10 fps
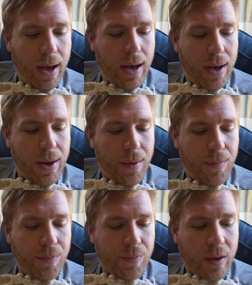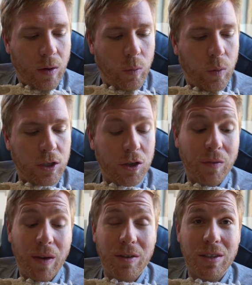Um, what is your
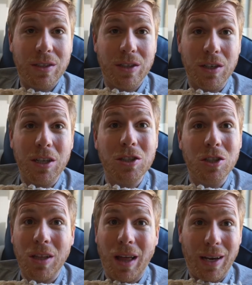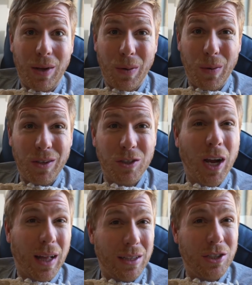favorite dessert? Gelato,
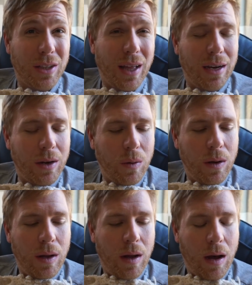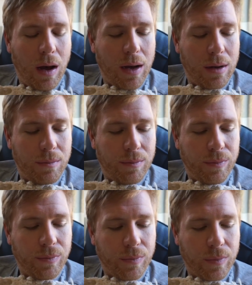chocolate gelato. Um,
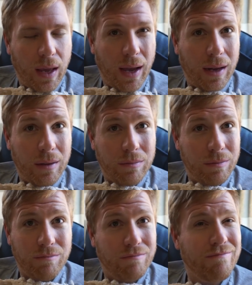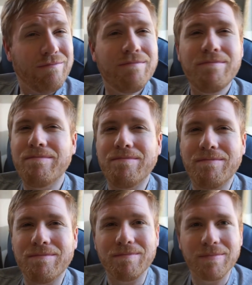yeah, mm.
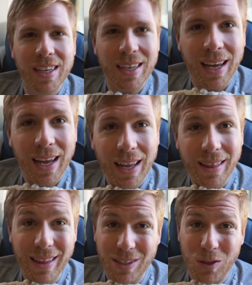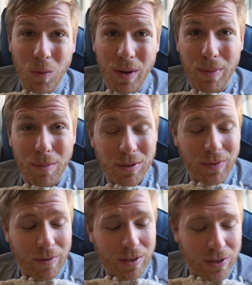I think that's so many people's
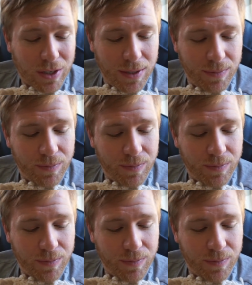favorite dessert